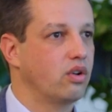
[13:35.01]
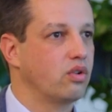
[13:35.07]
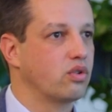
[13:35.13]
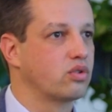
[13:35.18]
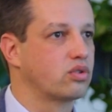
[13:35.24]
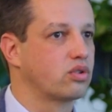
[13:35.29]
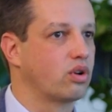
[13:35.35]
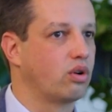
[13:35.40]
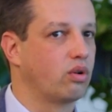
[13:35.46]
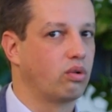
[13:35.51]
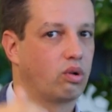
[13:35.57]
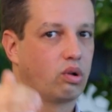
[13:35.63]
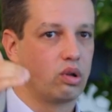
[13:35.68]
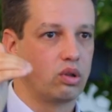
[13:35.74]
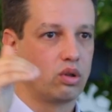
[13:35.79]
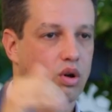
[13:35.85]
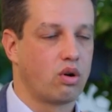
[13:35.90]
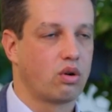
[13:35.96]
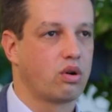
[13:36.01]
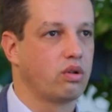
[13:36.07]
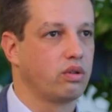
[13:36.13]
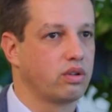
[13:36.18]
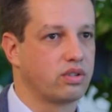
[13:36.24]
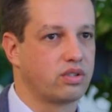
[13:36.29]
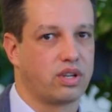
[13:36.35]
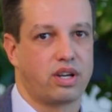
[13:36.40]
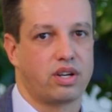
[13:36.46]
So
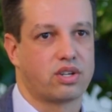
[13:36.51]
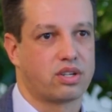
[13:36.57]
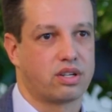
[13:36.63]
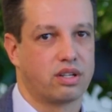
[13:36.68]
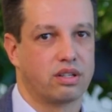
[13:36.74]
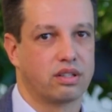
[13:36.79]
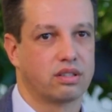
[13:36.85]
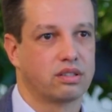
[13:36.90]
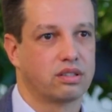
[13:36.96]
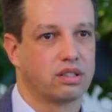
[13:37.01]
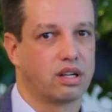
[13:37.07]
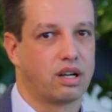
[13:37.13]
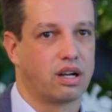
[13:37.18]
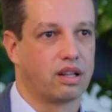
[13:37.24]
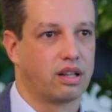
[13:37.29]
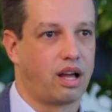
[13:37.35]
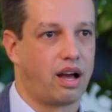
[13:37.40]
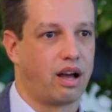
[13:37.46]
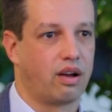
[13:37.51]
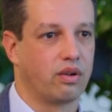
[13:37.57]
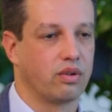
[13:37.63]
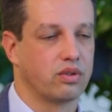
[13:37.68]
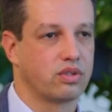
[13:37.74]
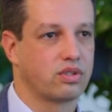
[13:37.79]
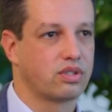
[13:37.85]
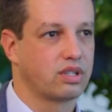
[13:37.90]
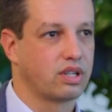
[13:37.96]
localization
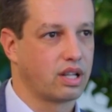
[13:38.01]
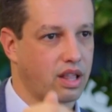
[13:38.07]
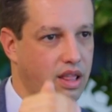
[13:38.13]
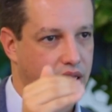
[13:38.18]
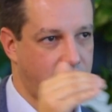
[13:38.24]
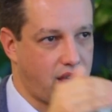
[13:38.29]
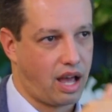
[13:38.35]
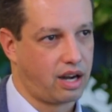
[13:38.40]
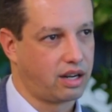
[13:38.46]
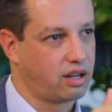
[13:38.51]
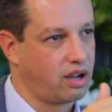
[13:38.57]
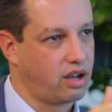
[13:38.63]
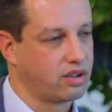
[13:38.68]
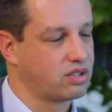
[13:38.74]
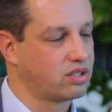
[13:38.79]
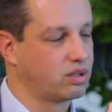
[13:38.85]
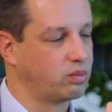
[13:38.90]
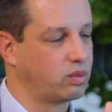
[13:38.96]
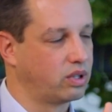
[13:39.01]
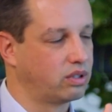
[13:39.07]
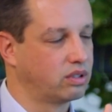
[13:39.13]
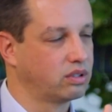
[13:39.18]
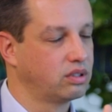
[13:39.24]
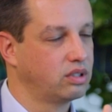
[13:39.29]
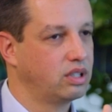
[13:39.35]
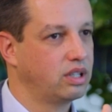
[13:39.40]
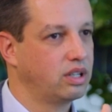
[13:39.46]
allows that customer